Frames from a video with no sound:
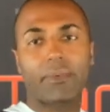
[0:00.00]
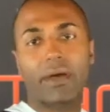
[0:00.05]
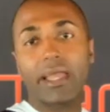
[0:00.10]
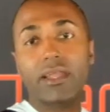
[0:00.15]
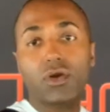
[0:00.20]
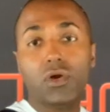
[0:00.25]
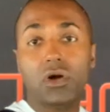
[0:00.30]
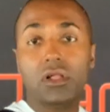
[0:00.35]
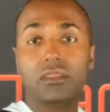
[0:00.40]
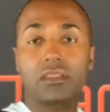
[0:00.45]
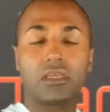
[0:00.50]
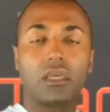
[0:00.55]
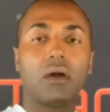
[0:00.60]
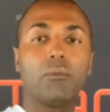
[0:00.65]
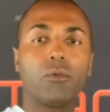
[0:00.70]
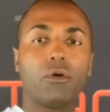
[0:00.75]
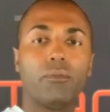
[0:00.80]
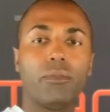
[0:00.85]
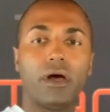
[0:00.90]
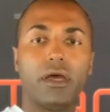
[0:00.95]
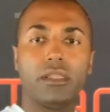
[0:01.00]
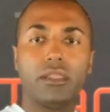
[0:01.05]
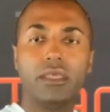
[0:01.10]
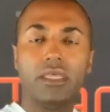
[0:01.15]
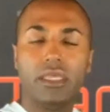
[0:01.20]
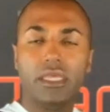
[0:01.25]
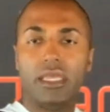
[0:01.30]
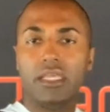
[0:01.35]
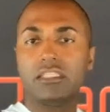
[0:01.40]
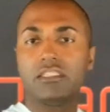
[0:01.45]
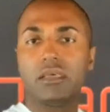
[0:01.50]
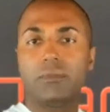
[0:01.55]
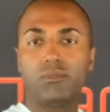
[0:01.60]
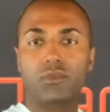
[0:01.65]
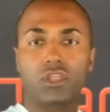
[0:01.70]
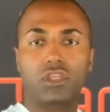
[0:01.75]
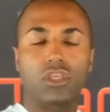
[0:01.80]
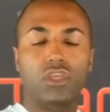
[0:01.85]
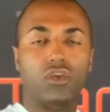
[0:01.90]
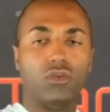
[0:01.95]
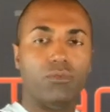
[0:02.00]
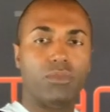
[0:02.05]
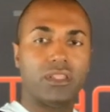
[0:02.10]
I call it the cummerbund, it's up to you.